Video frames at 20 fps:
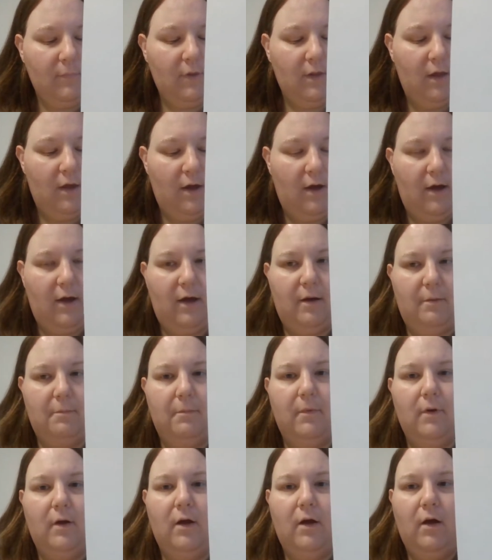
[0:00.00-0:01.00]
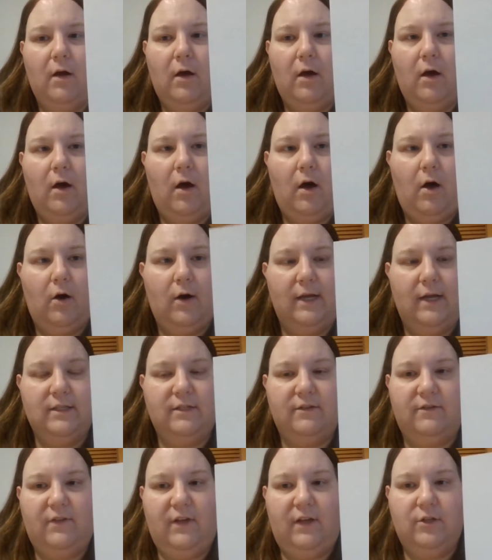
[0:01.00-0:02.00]
all kinds
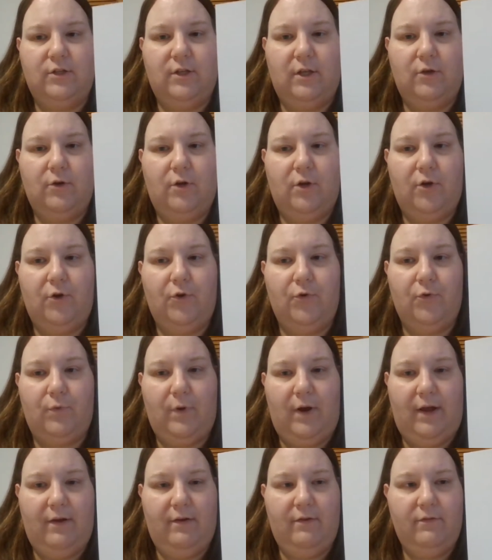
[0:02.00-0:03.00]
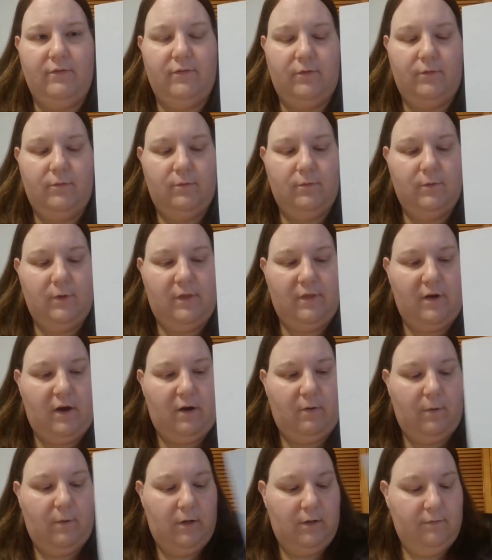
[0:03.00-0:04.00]
of things that you can engrave with
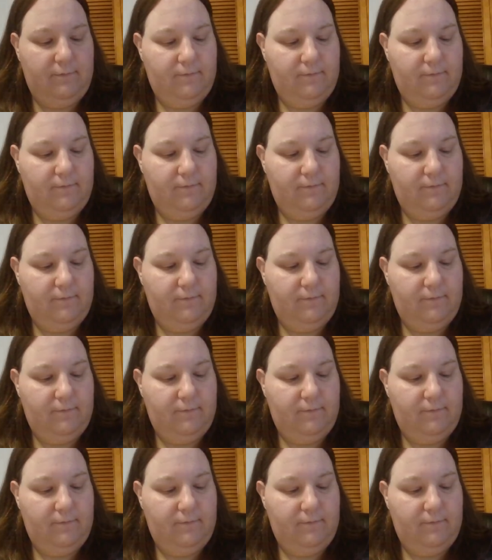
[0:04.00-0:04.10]
that one.